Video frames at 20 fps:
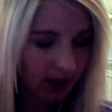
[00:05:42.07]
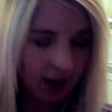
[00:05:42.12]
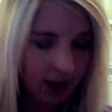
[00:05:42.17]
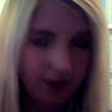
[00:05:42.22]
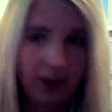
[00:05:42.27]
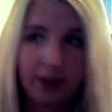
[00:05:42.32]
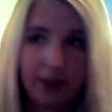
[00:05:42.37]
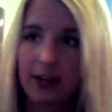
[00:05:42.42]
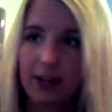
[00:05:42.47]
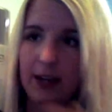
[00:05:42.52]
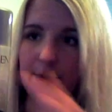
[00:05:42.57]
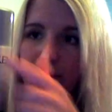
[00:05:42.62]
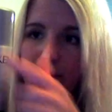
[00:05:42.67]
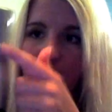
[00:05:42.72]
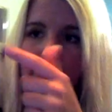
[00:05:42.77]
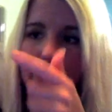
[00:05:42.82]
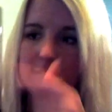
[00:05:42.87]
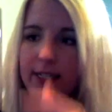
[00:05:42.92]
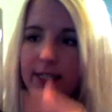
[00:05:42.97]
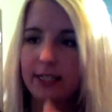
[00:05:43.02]
and then the name
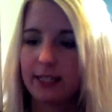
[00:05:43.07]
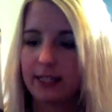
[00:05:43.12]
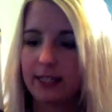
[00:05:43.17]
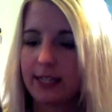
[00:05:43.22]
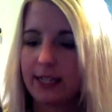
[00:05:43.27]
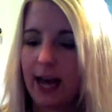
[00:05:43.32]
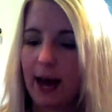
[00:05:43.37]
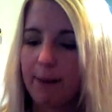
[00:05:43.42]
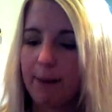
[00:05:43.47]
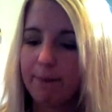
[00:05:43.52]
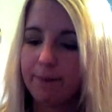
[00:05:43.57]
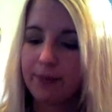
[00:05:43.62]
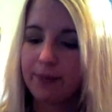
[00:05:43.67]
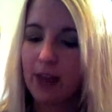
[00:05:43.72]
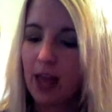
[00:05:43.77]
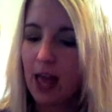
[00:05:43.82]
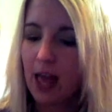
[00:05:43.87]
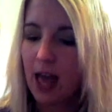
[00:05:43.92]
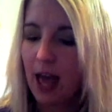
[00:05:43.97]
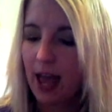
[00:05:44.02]
Redken's at the top.
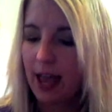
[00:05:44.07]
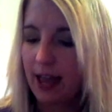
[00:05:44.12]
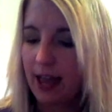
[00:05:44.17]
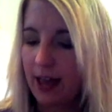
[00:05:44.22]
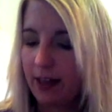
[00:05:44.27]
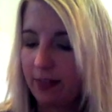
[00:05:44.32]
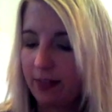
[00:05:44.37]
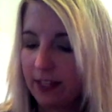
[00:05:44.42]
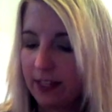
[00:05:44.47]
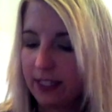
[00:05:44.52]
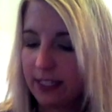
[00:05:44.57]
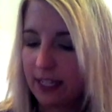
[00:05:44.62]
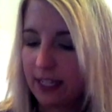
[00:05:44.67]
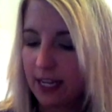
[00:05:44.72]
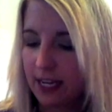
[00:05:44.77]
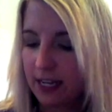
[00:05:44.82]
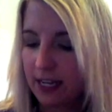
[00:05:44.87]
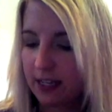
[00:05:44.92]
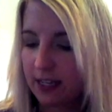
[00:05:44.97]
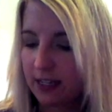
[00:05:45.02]
And this
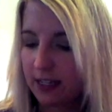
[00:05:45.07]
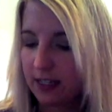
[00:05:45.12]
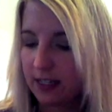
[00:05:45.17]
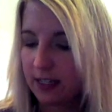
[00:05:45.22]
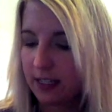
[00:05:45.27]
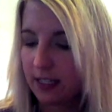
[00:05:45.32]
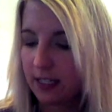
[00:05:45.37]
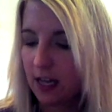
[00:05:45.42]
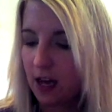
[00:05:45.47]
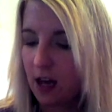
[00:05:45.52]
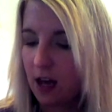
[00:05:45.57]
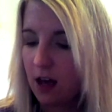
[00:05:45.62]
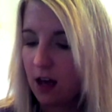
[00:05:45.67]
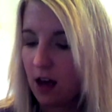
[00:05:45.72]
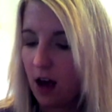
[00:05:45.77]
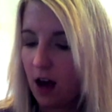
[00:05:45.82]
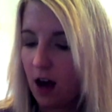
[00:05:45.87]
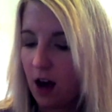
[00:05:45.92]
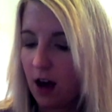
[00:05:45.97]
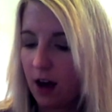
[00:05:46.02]
is
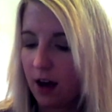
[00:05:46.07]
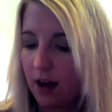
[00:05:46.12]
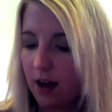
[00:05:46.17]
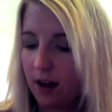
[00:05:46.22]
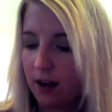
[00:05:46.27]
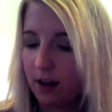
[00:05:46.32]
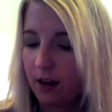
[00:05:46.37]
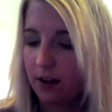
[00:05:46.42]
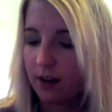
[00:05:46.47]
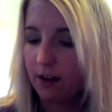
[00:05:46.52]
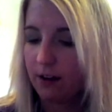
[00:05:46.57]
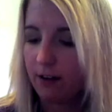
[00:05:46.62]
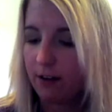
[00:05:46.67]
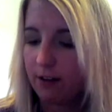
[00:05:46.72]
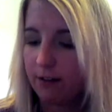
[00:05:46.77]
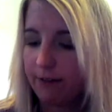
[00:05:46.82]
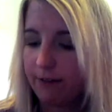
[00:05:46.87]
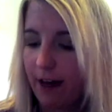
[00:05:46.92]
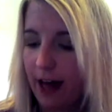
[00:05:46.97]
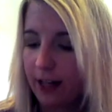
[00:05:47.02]

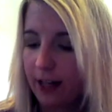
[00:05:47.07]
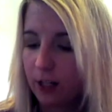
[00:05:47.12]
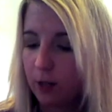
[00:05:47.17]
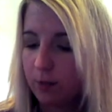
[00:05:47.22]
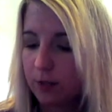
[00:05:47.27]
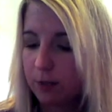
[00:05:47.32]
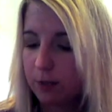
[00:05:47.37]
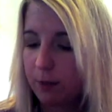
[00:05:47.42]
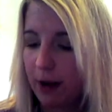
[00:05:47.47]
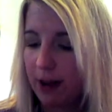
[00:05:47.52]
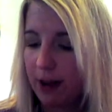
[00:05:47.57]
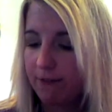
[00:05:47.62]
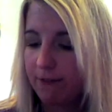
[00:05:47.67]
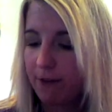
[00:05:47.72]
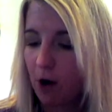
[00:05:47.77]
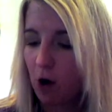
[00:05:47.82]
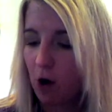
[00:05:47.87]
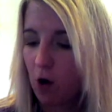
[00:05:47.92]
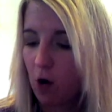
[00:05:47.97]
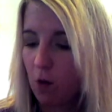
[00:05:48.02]
volume spray
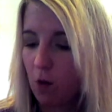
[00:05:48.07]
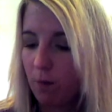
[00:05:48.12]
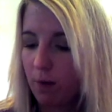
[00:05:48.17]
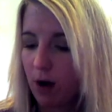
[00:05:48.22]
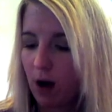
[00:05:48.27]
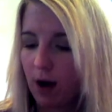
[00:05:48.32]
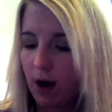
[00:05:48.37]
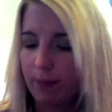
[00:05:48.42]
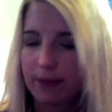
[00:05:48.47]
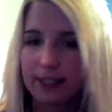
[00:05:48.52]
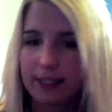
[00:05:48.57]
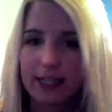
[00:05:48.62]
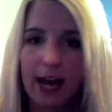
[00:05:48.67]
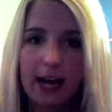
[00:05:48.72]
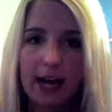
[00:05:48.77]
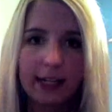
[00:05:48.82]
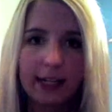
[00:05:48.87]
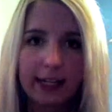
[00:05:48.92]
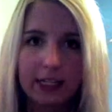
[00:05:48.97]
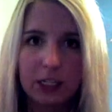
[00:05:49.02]
foam. It's
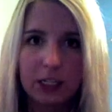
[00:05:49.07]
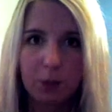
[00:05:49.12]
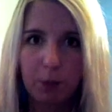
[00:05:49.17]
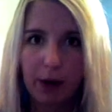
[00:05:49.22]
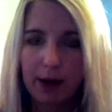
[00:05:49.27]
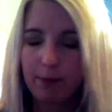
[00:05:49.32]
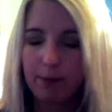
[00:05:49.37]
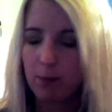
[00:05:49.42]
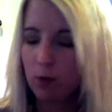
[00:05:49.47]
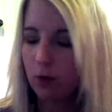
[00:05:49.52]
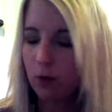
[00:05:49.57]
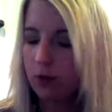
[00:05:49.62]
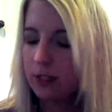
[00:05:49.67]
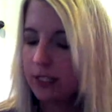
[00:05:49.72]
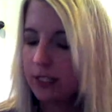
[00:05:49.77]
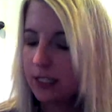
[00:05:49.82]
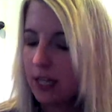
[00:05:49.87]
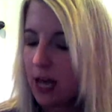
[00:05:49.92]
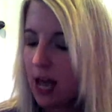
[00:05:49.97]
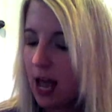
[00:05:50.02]
kind of like spray mousse,
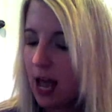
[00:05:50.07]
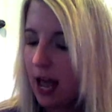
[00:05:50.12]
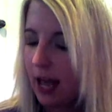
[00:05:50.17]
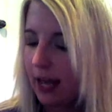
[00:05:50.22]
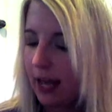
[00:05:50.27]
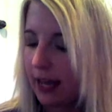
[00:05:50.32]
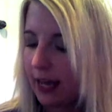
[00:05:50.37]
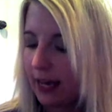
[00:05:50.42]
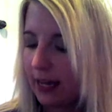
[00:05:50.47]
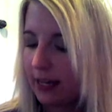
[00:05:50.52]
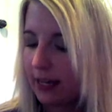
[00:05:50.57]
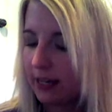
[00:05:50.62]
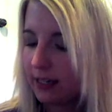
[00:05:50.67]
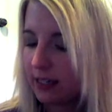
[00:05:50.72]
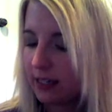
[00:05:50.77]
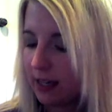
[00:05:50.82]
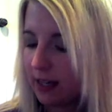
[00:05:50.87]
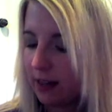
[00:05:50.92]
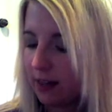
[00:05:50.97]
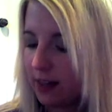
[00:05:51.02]

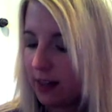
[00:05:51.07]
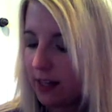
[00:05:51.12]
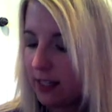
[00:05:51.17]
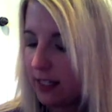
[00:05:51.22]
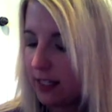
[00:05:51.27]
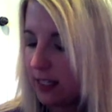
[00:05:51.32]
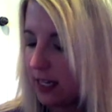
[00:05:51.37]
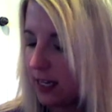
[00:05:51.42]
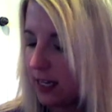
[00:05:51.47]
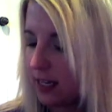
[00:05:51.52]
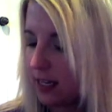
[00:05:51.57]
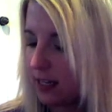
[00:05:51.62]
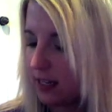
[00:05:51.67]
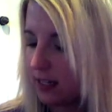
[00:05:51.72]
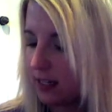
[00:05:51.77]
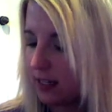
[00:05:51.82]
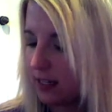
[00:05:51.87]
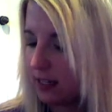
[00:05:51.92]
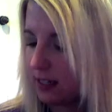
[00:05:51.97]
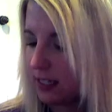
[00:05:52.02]
and this
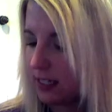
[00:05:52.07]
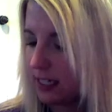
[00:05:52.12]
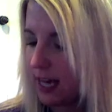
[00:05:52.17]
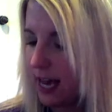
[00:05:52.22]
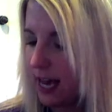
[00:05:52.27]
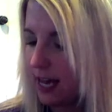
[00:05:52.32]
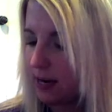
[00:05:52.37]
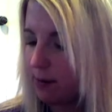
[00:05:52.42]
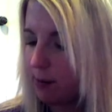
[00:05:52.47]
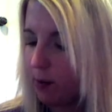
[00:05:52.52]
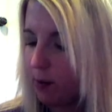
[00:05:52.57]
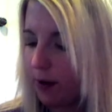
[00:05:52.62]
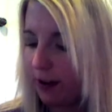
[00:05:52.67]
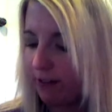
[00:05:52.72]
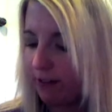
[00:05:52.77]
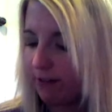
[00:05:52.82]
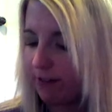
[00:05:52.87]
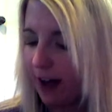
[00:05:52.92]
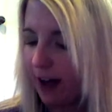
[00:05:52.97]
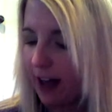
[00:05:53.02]
is
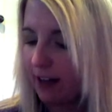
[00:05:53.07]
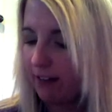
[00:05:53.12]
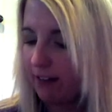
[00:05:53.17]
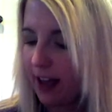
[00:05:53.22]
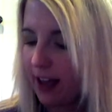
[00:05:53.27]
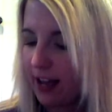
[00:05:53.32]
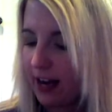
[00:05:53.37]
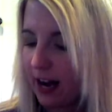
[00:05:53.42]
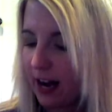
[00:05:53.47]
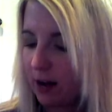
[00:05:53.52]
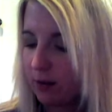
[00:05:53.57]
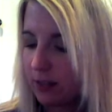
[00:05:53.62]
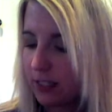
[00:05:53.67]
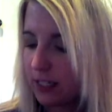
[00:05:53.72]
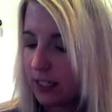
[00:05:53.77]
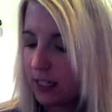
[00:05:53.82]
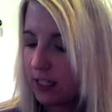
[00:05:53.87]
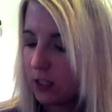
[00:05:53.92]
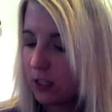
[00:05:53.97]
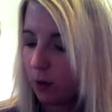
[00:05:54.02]
10.58
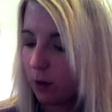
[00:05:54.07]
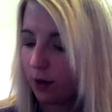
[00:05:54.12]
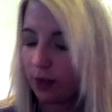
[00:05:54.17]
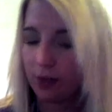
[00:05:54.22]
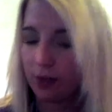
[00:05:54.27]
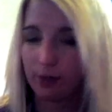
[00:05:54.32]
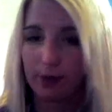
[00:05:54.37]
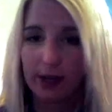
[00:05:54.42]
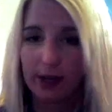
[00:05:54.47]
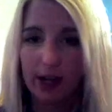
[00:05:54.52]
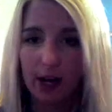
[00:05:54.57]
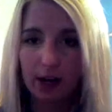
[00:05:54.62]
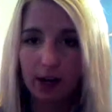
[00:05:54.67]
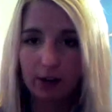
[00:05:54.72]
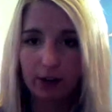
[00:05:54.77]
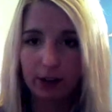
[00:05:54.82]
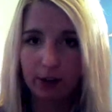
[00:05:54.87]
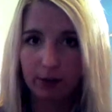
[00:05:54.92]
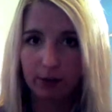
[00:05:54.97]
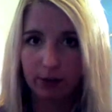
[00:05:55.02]
ounces or
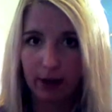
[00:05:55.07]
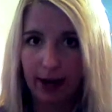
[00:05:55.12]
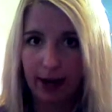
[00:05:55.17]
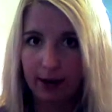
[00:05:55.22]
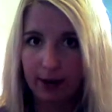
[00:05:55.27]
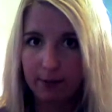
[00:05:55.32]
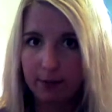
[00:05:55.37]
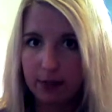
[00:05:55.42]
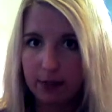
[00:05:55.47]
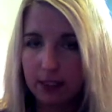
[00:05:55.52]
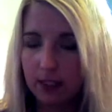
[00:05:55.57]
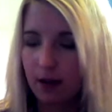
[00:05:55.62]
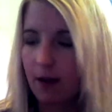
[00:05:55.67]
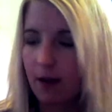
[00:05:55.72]
300 grams,